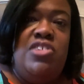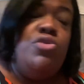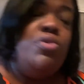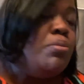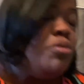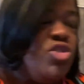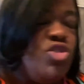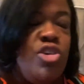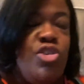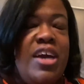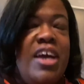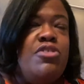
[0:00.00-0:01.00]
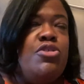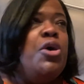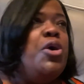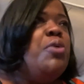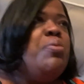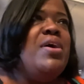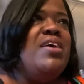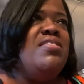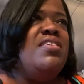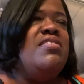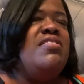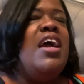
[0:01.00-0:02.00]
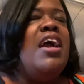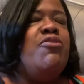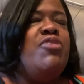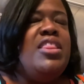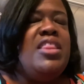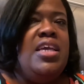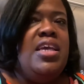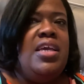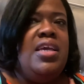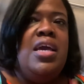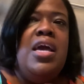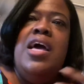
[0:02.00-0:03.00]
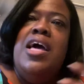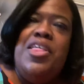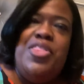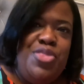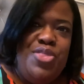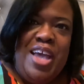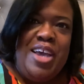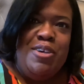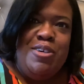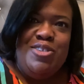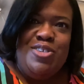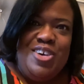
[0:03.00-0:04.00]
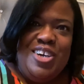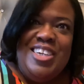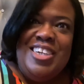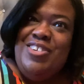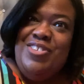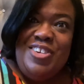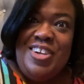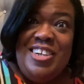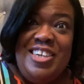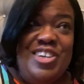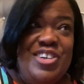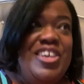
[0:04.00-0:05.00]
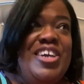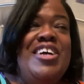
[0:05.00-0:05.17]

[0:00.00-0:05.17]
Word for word: So I'm going to show you guys the whole process, everything, that goes on during our dinner.